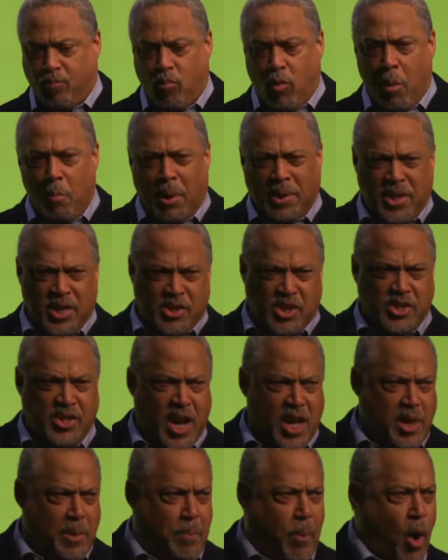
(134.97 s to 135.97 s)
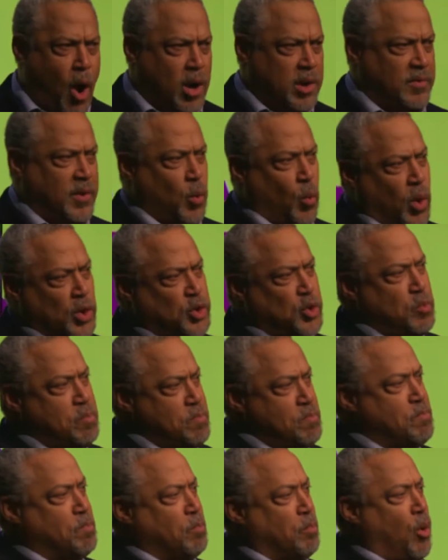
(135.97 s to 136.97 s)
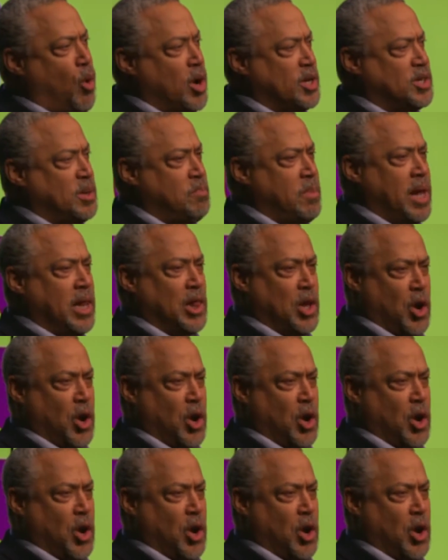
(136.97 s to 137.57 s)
But there's this other part of it: what do boys and men